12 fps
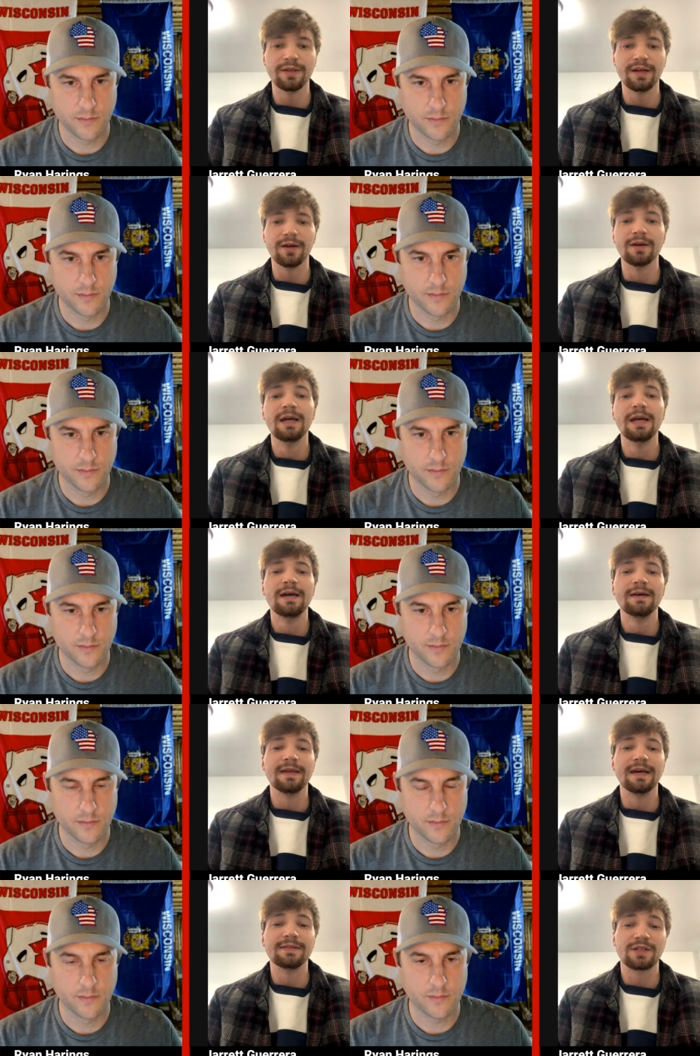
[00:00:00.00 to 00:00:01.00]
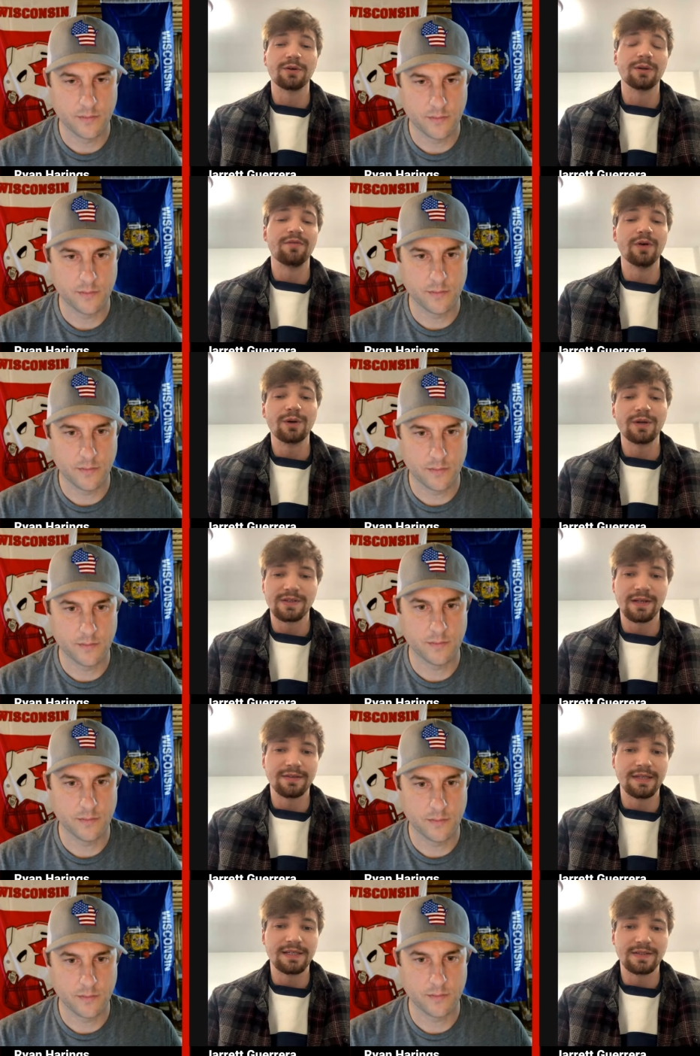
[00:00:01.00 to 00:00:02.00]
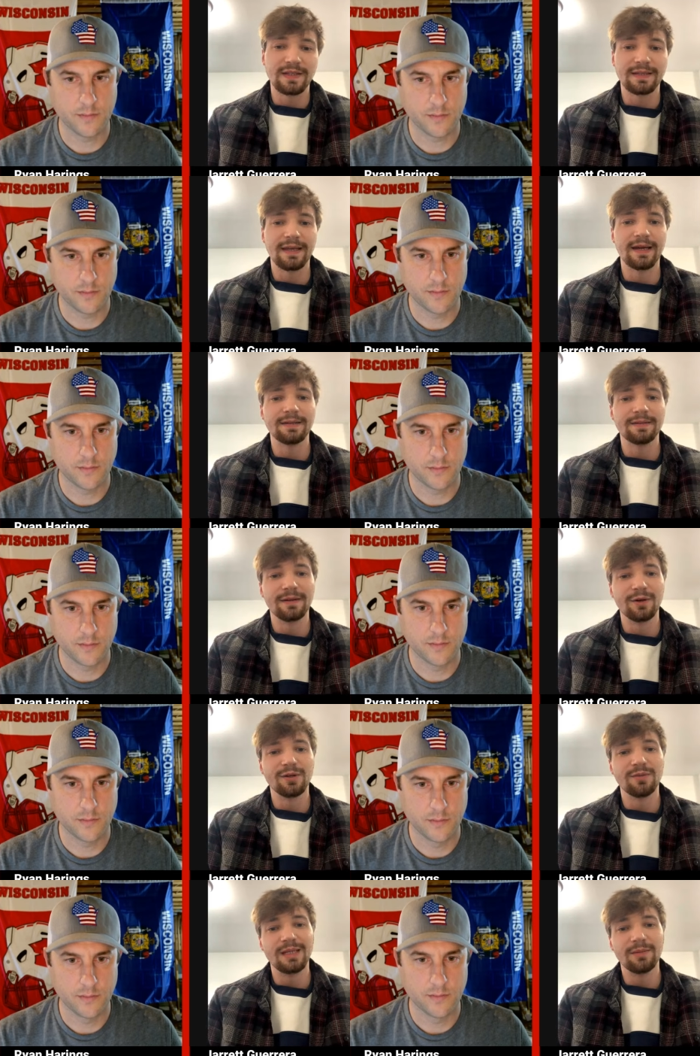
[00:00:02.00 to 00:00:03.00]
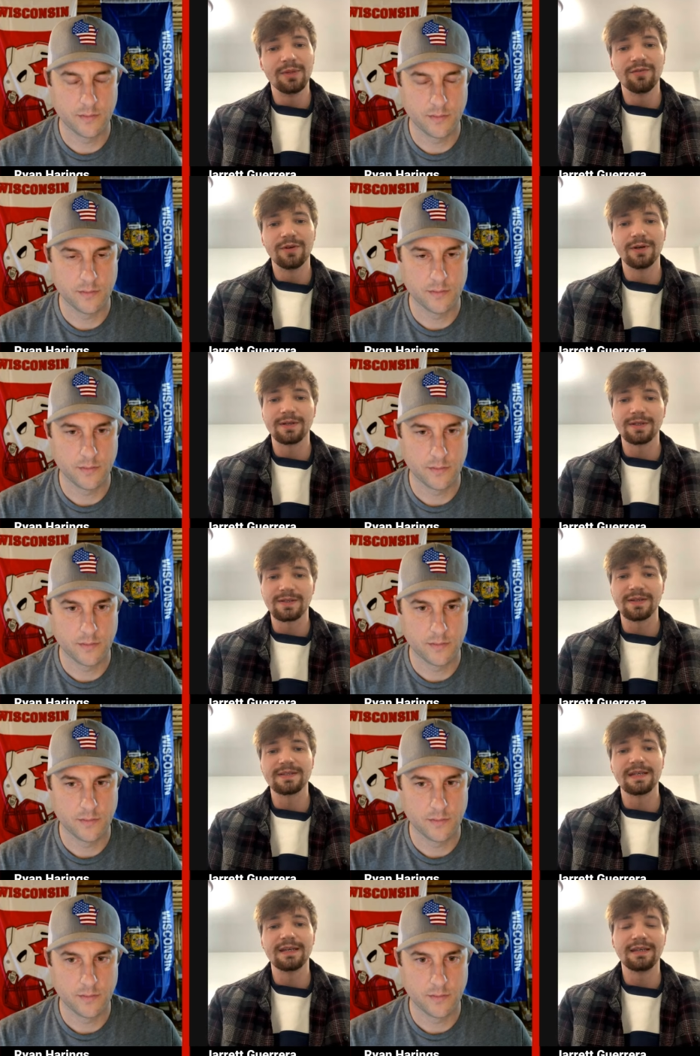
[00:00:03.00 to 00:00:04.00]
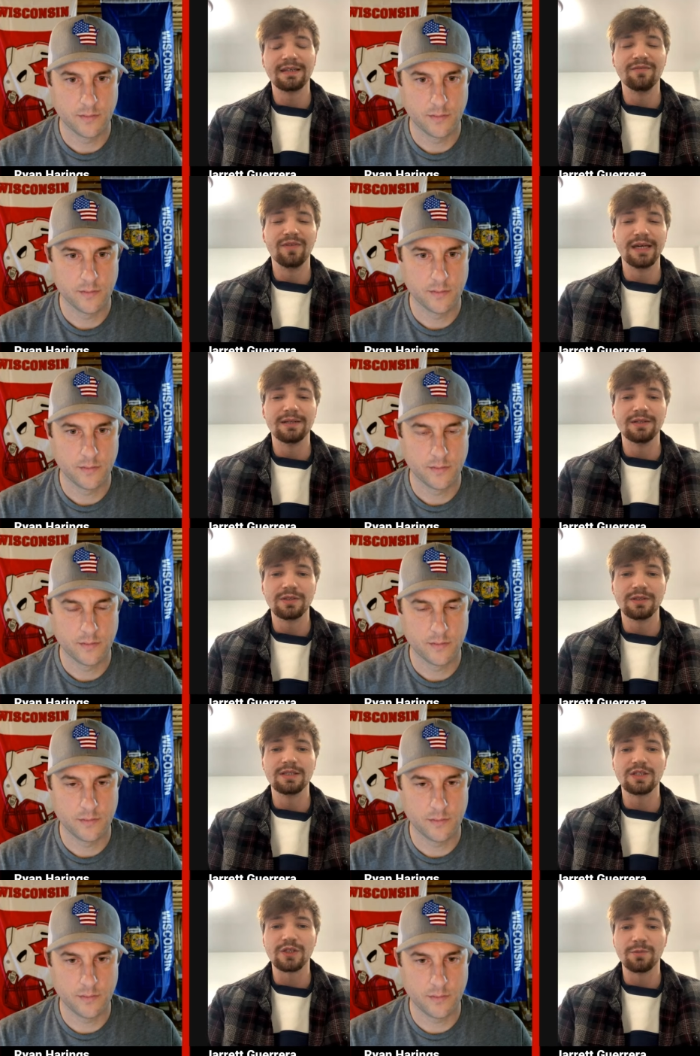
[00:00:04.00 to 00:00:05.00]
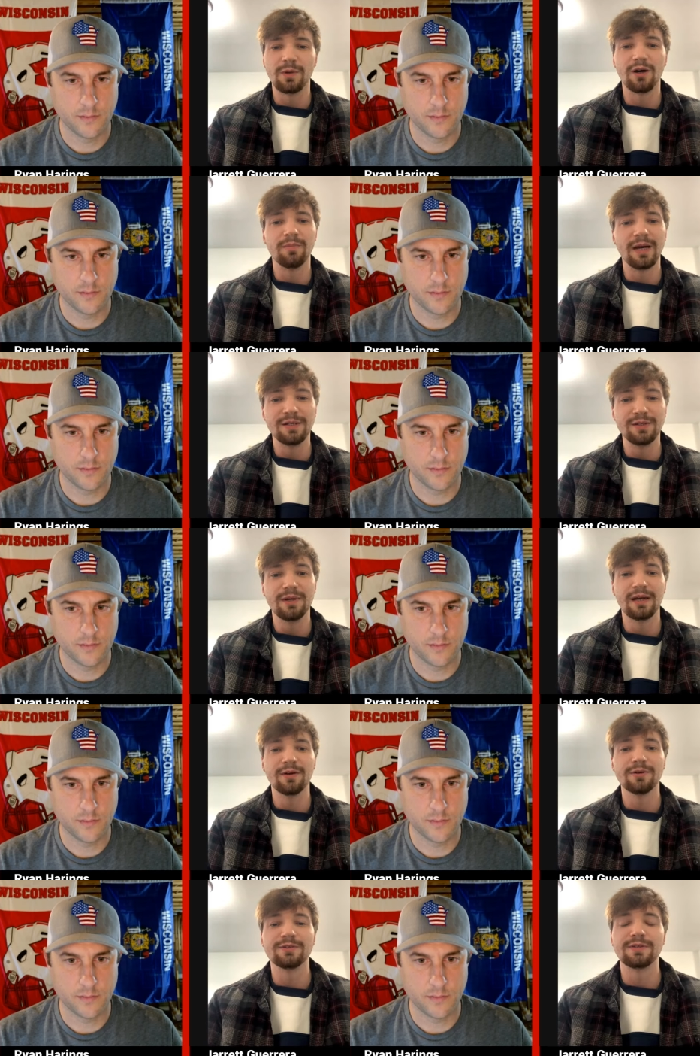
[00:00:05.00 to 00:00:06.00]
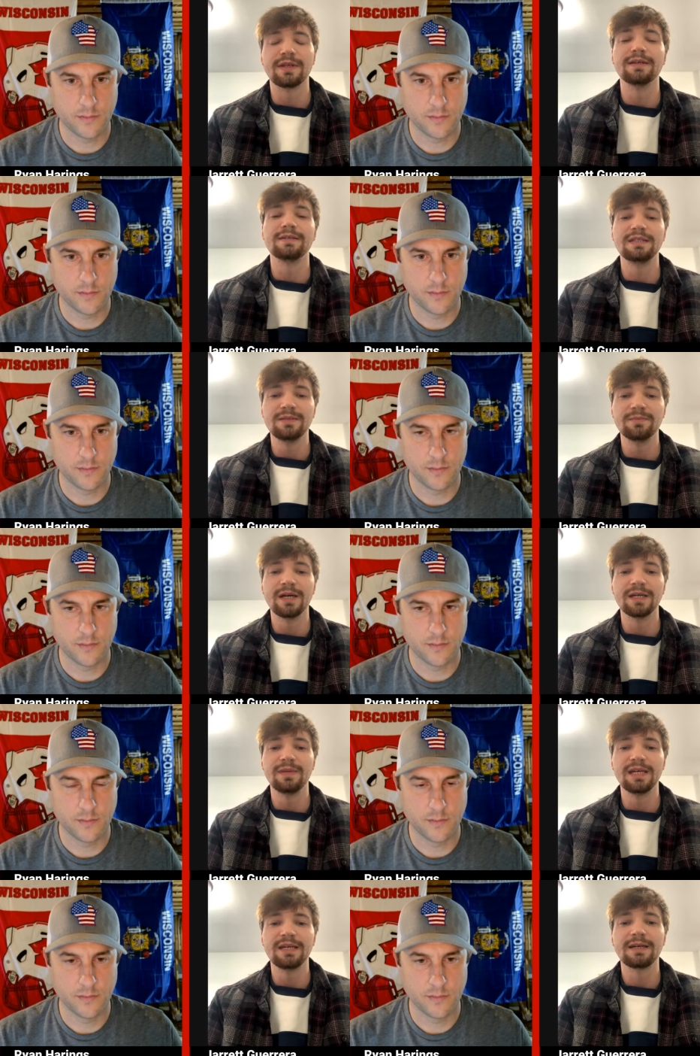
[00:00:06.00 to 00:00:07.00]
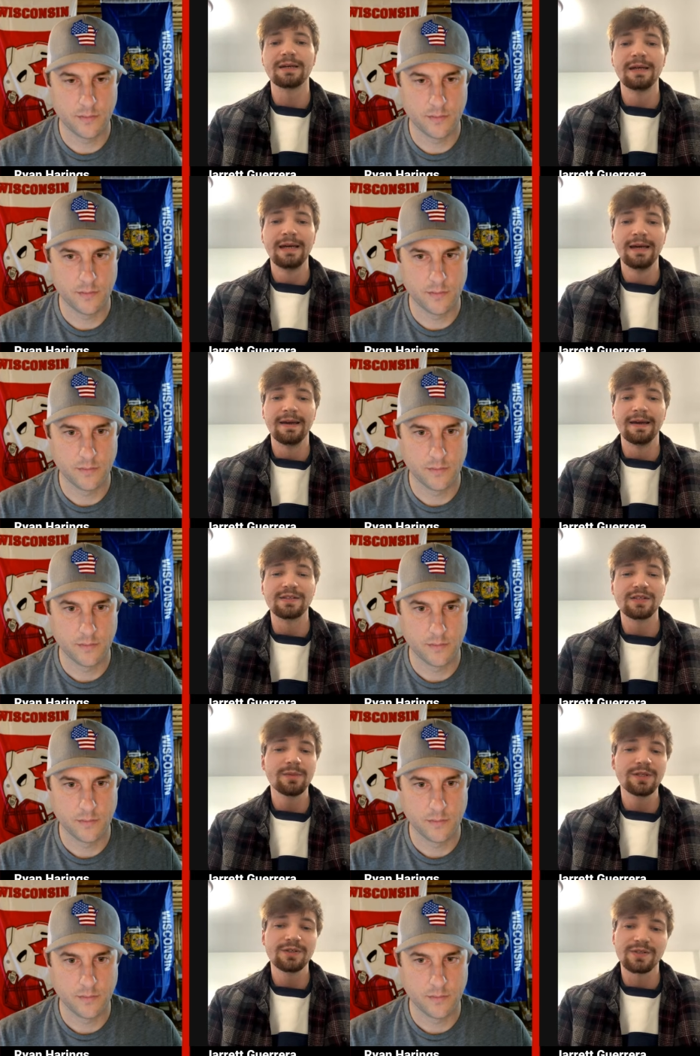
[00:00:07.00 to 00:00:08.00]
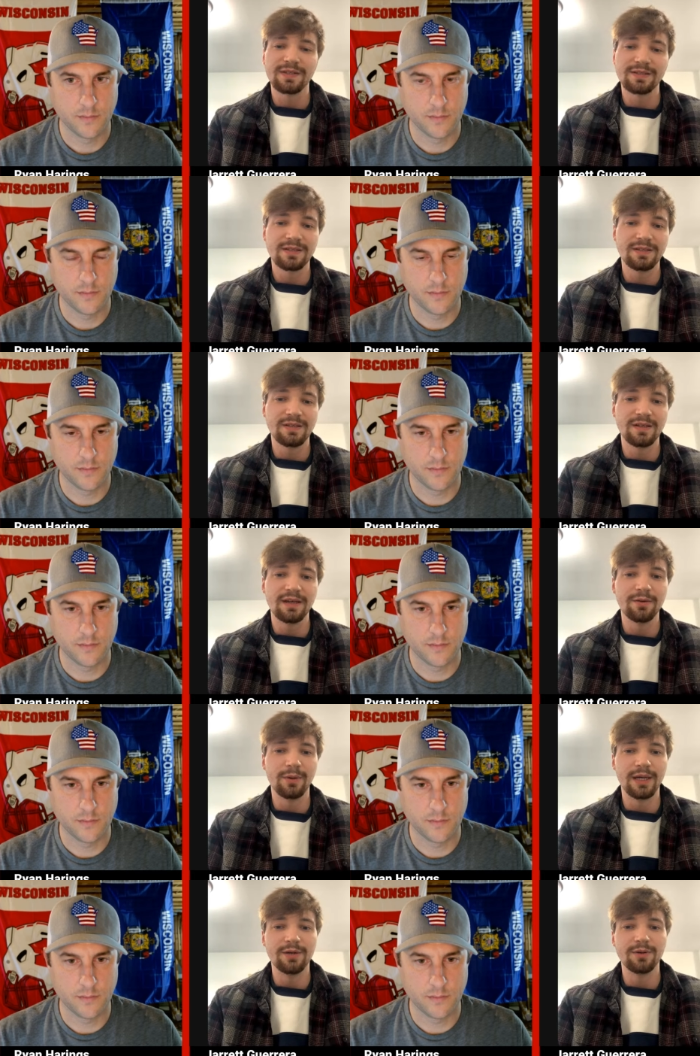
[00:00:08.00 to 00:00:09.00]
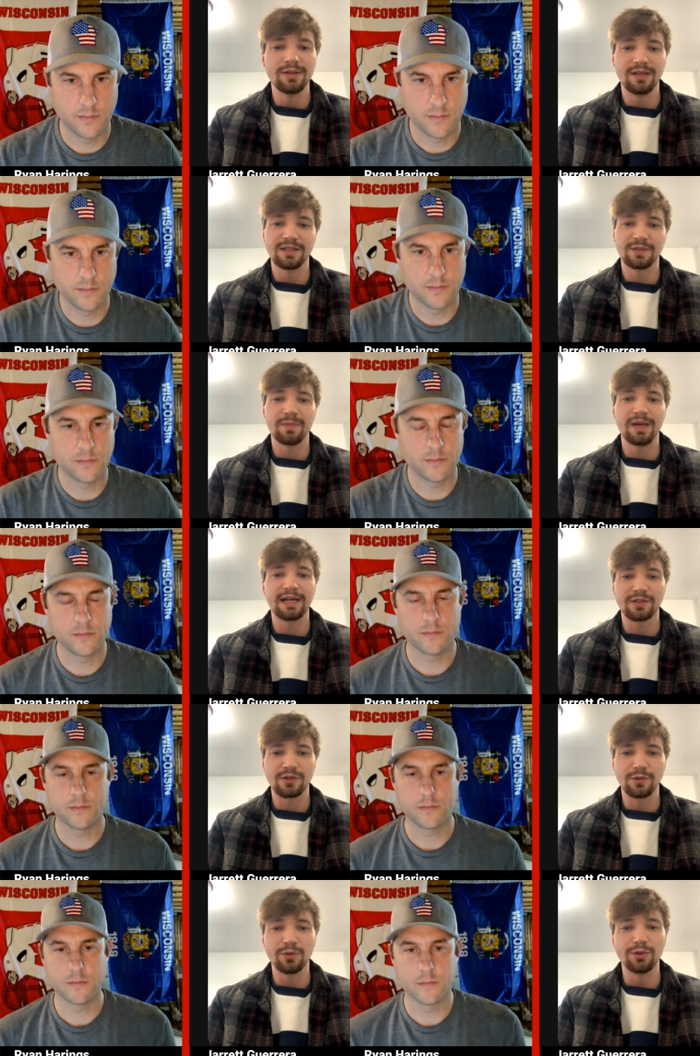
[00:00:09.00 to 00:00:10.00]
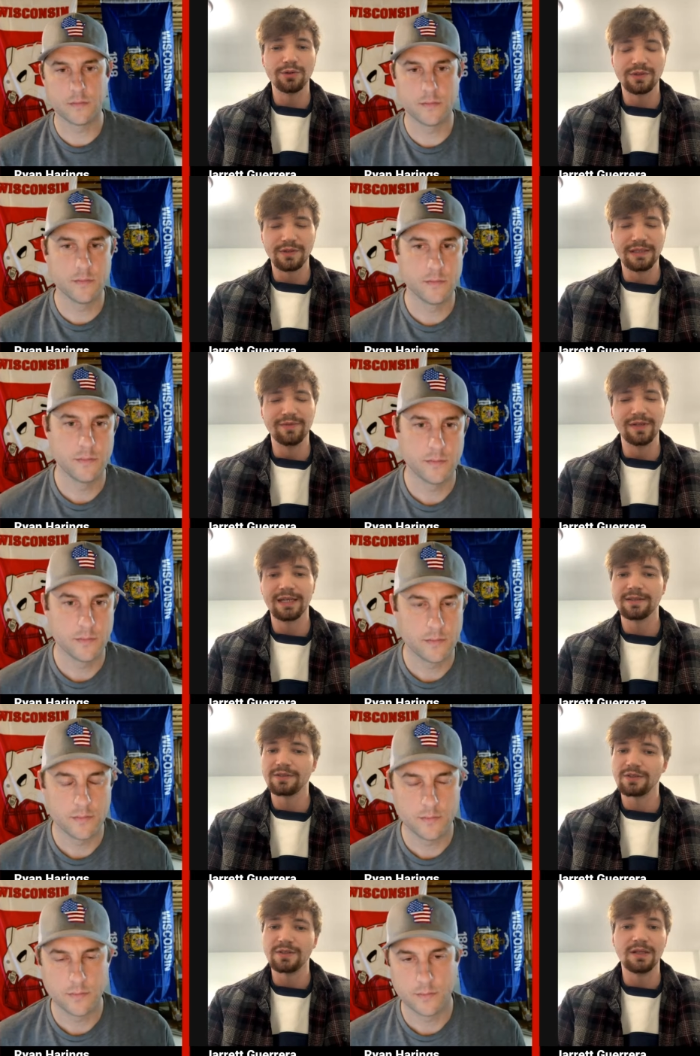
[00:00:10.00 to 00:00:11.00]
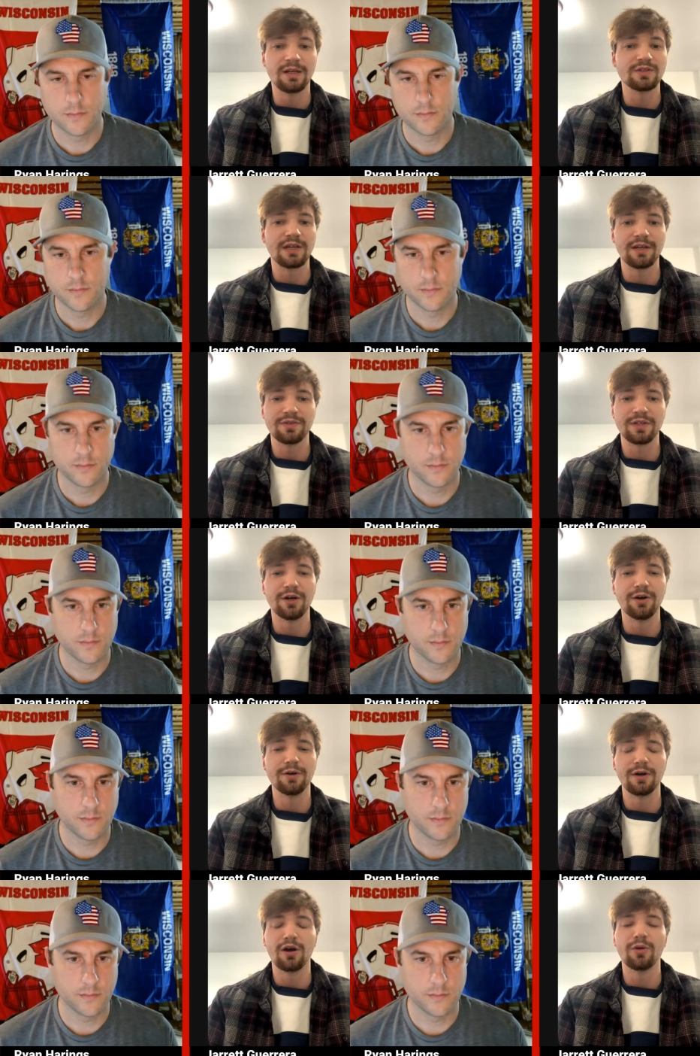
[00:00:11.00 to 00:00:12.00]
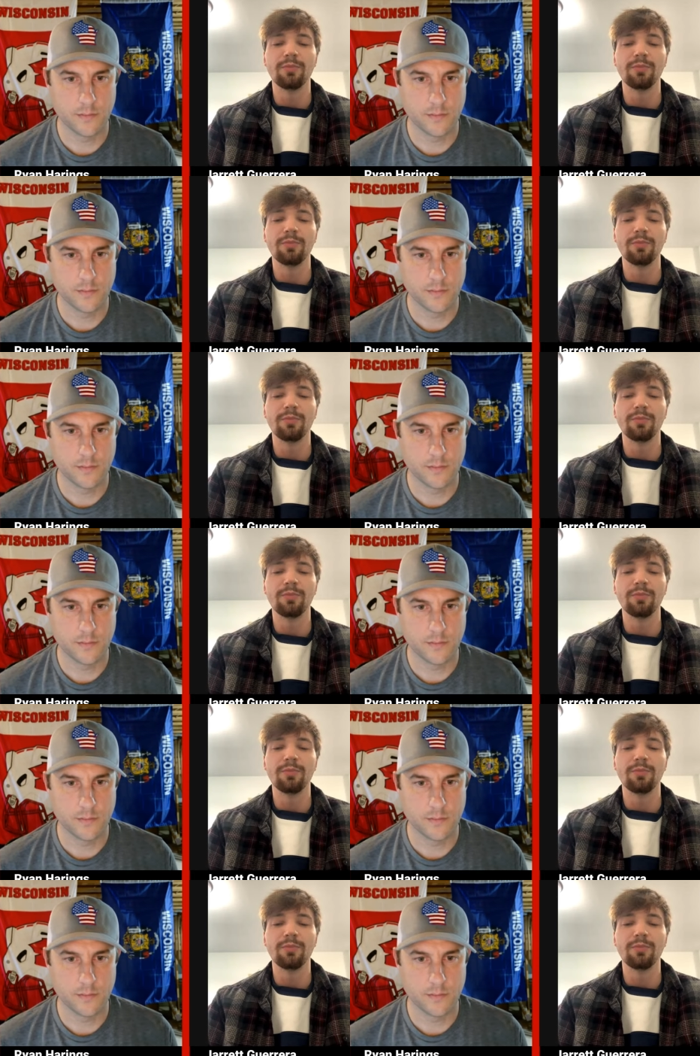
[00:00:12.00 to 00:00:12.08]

Speaker 1: there. That's going to focus on things like that. They're going to be able to focus on taking advantage of these small, minute errors that a team might make. And some of those things that you could get away with against MAC schools and even against, you know, South Dakota, our